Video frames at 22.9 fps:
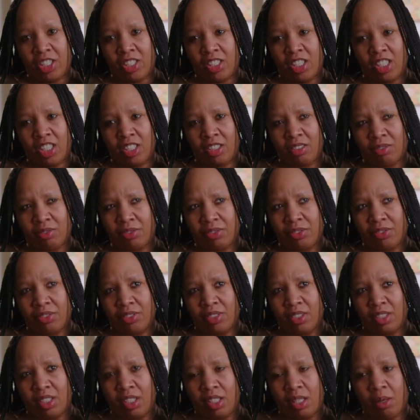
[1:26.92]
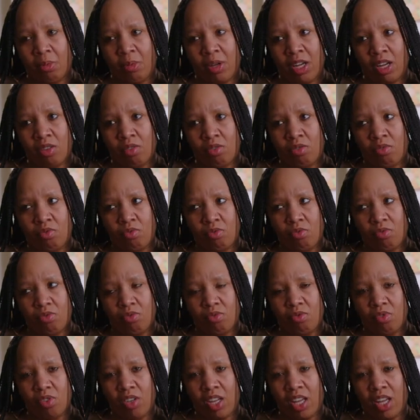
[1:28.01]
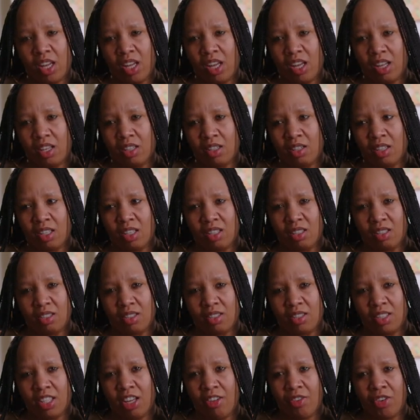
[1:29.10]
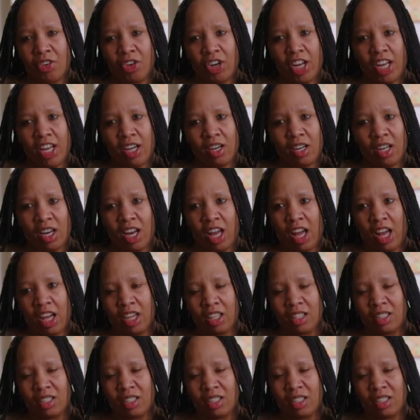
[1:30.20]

10th, about I think 7 or 8 o'clock,